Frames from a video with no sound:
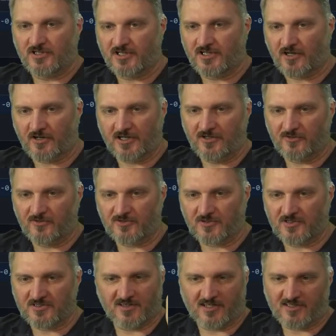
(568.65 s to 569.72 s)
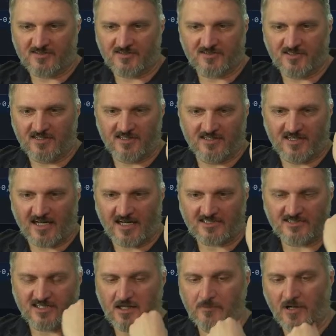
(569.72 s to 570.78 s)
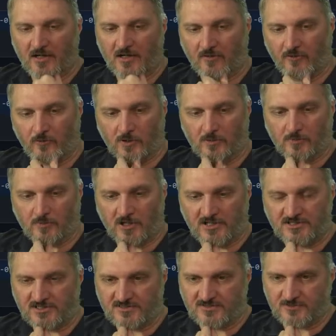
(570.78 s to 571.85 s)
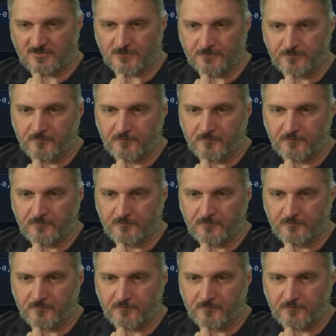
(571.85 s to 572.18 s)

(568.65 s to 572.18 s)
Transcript: It already knows. It's it actually came out of the Quark project, so